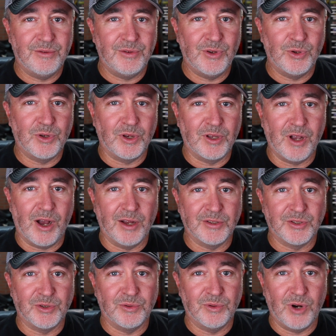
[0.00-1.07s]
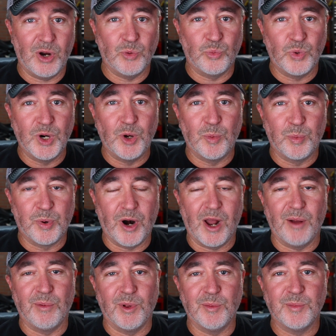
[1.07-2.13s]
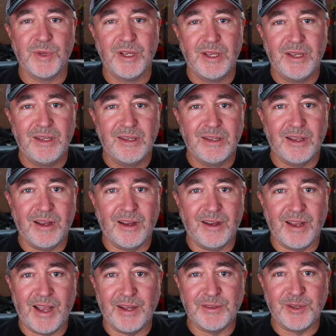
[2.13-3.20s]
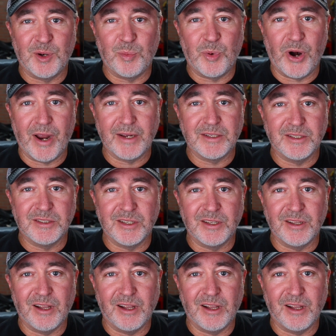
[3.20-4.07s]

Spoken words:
you could cause a real problem out there practicing.